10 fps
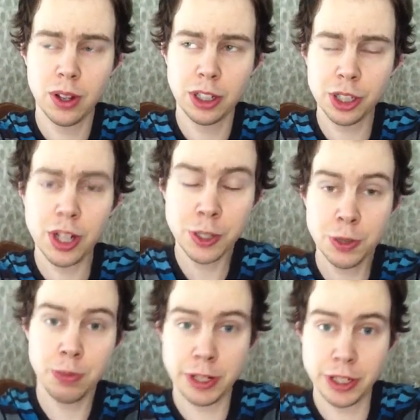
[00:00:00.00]
I should
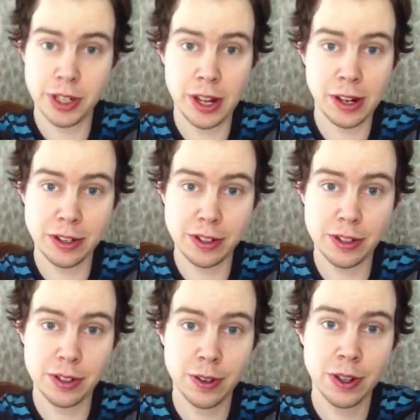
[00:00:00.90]
also mention that
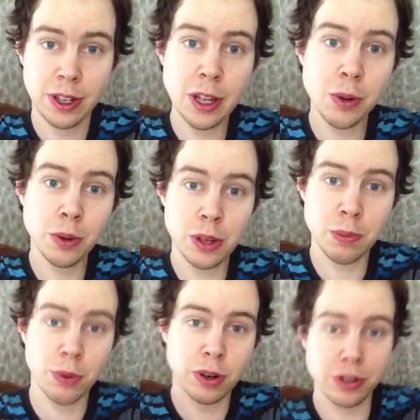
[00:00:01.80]
it's equally
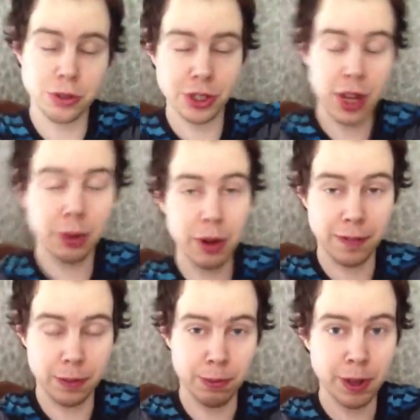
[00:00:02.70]
important to stay away
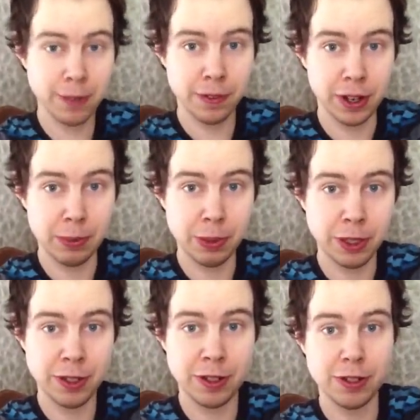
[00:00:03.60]
from big font
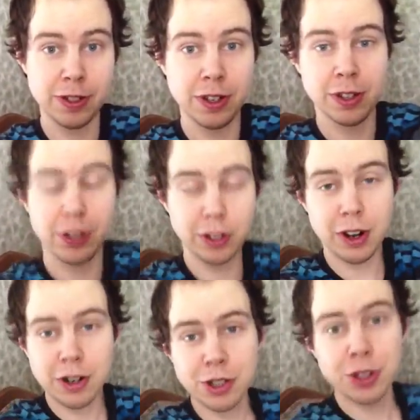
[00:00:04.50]
because the
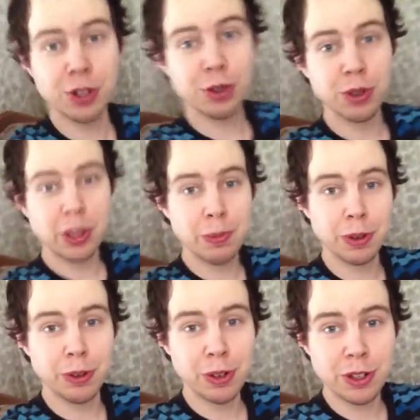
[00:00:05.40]
larger you keep
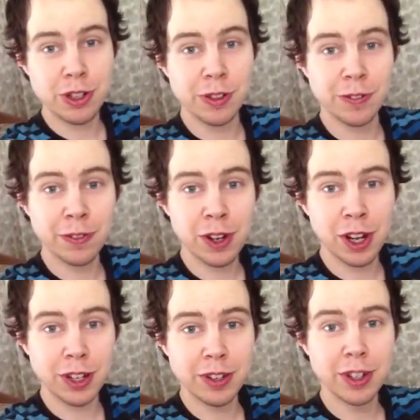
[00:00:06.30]
increasing the
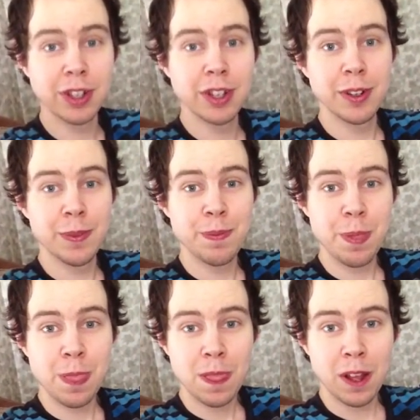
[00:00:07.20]
font,
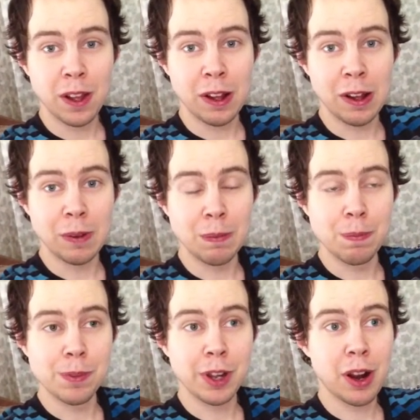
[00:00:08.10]
um,
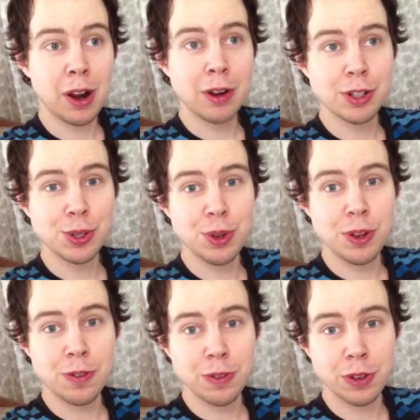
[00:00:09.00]
the harder it's
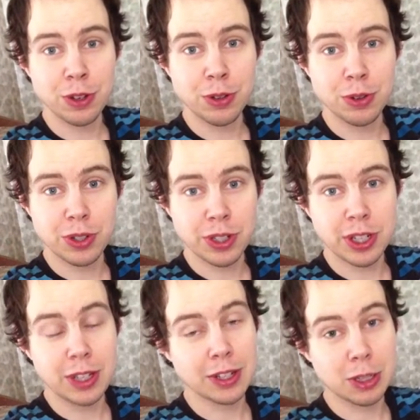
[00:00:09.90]
going for you to
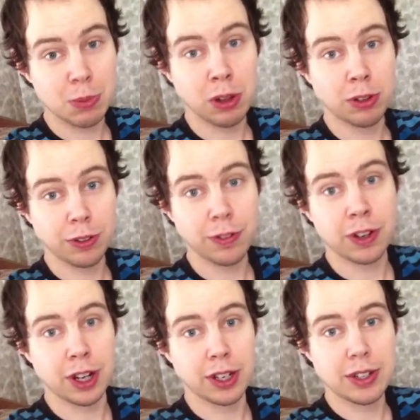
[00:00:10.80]
see the smaller
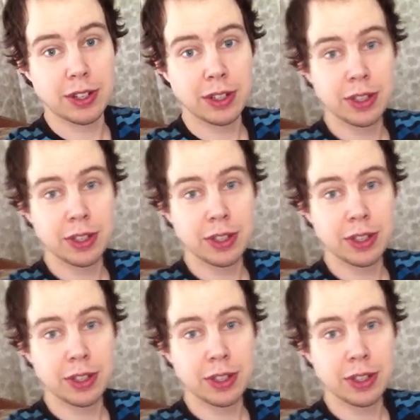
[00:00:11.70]
font.